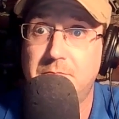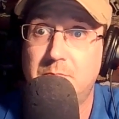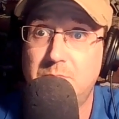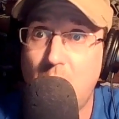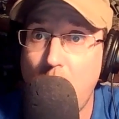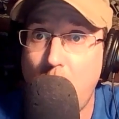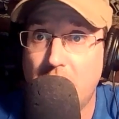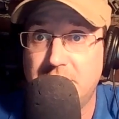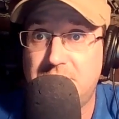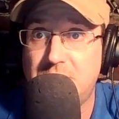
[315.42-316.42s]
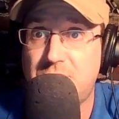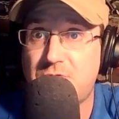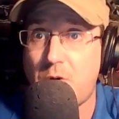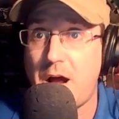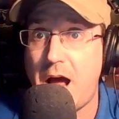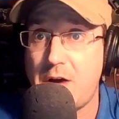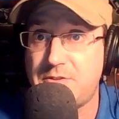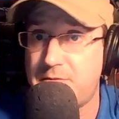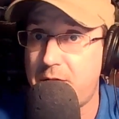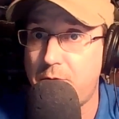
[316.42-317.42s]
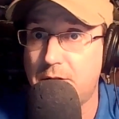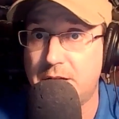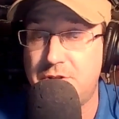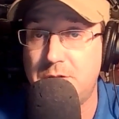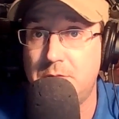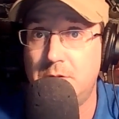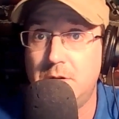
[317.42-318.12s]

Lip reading: No one is to destroy a house of their religion,